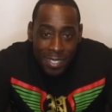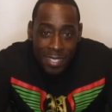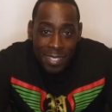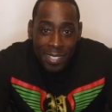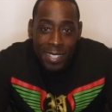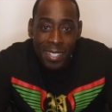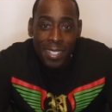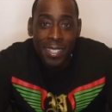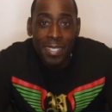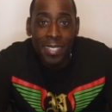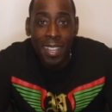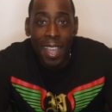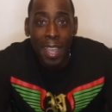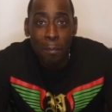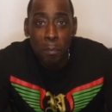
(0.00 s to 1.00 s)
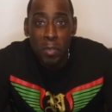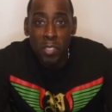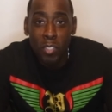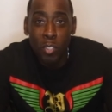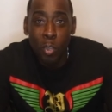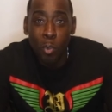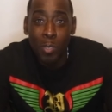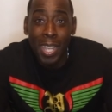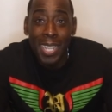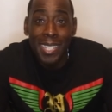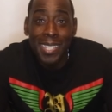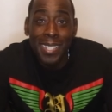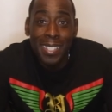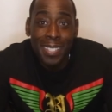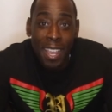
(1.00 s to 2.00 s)
This is episode
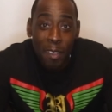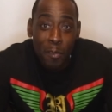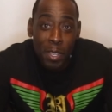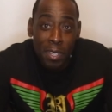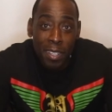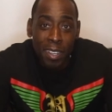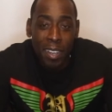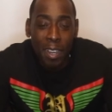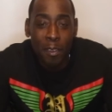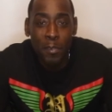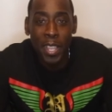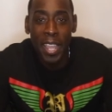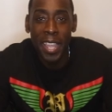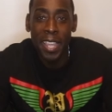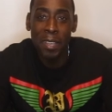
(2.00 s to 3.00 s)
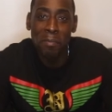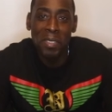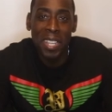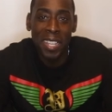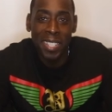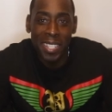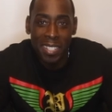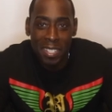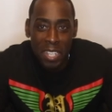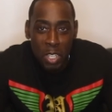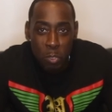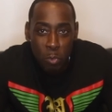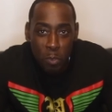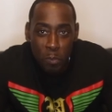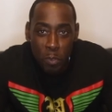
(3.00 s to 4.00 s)
7 of the AM Daily
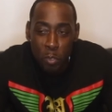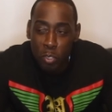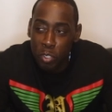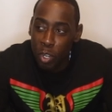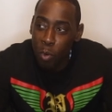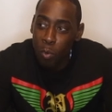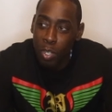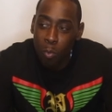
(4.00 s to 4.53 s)
Sneaker Review Show.